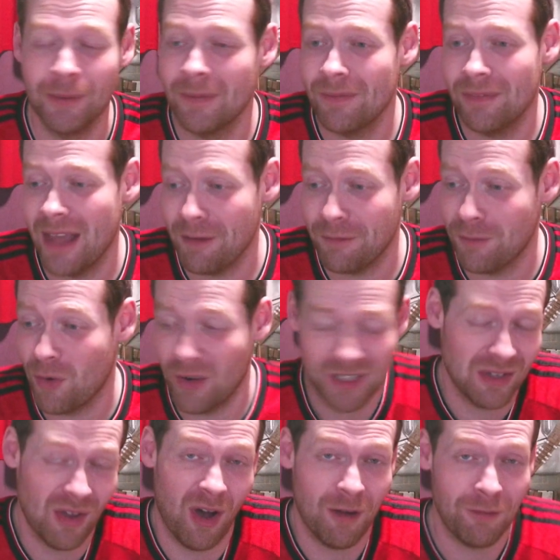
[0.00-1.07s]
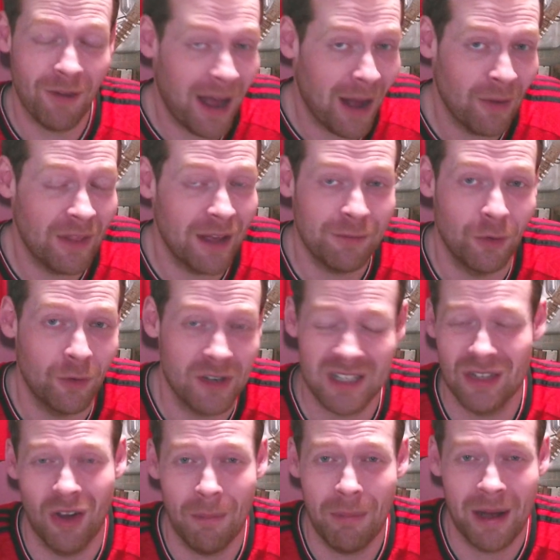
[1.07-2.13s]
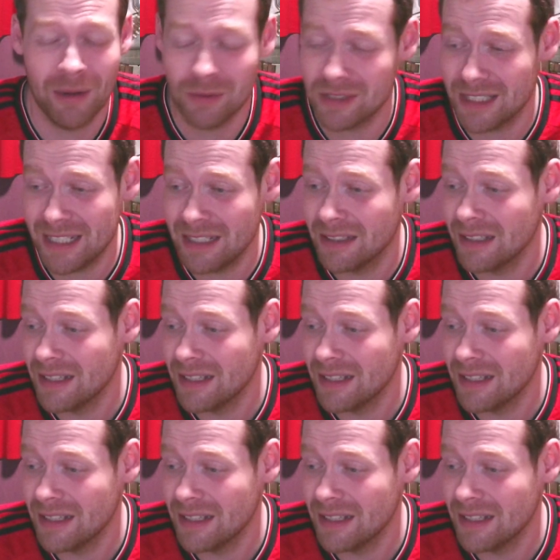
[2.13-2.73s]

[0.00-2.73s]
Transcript: therefore it's not a foul, therefore it's not a penalty.